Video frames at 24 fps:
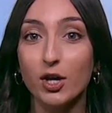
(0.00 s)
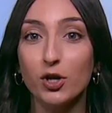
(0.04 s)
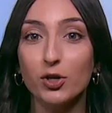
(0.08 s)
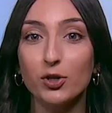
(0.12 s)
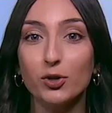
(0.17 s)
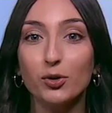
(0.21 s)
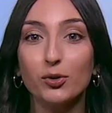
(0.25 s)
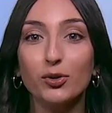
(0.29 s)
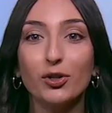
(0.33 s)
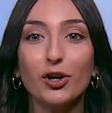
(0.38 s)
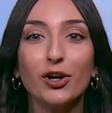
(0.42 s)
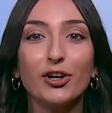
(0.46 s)

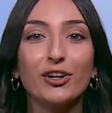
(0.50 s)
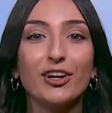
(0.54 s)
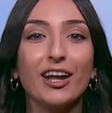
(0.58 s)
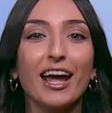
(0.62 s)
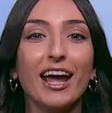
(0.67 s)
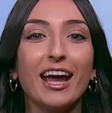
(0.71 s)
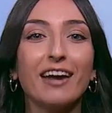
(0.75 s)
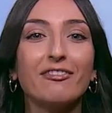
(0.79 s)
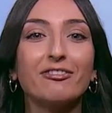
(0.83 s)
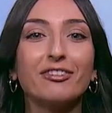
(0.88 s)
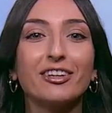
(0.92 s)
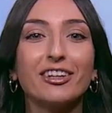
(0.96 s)
You'll learn
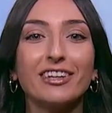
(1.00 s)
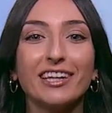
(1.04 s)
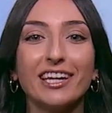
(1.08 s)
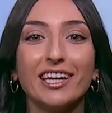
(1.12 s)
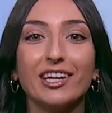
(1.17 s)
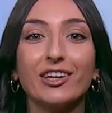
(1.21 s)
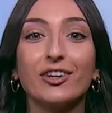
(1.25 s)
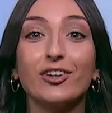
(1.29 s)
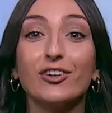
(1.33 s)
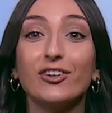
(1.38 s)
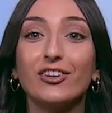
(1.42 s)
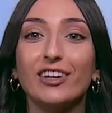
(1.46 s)

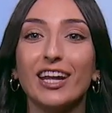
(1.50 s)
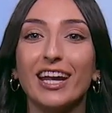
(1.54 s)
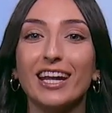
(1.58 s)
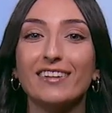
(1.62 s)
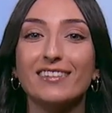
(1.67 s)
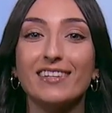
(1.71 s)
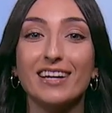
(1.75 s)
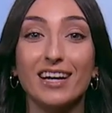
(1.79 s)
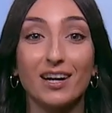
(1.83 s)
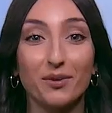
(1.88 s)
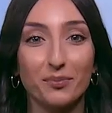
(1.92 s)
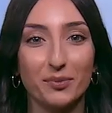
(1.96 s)
everything you need
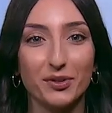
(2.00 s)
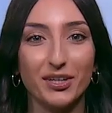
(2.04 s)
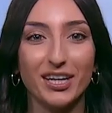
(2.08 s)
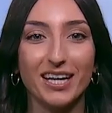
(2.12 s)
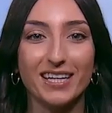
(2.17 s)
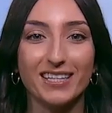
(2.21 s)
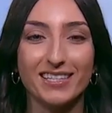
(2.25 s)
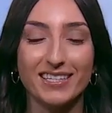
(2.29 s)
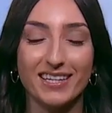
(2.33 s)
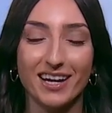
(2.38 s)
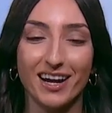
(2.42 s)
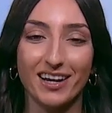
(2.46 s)
to help you
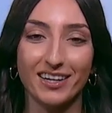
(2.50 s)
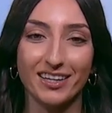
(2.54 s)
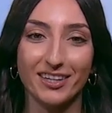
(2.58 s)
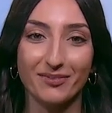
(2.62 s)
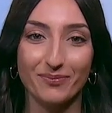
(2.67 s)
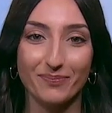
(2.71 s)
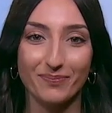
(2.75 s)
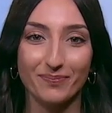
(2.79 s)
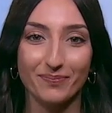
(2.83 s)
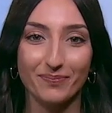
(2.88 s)
get started.